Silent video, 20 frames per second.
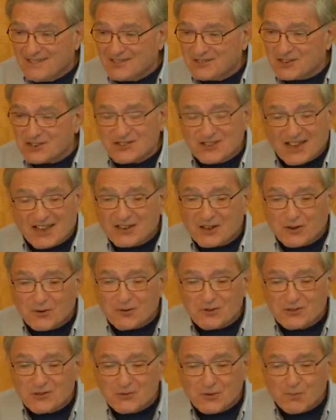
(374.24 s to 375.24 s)
Just like
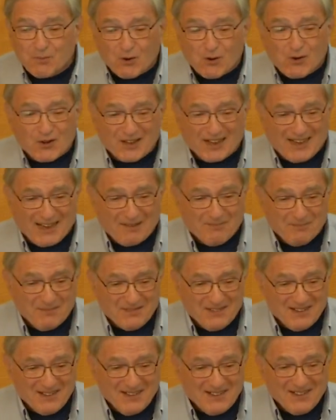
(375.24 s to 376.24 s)
going to a ball game,
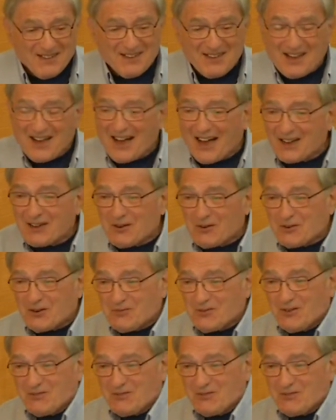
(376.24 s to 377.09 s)
I go to